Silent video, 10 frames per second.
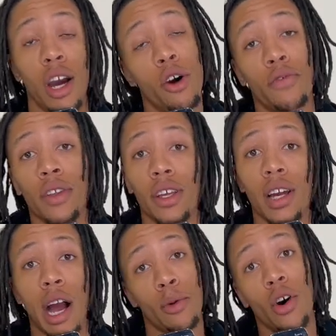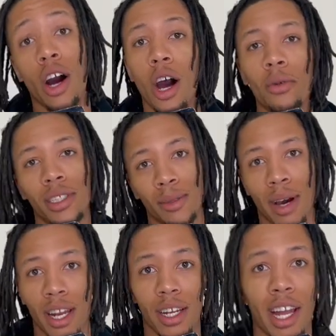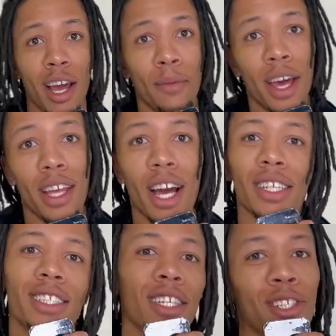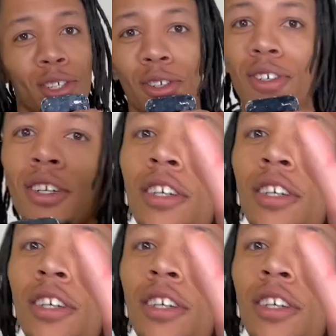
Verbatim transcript: hopefully I'm going home with somebody tonight, man. Y'all stay tuned.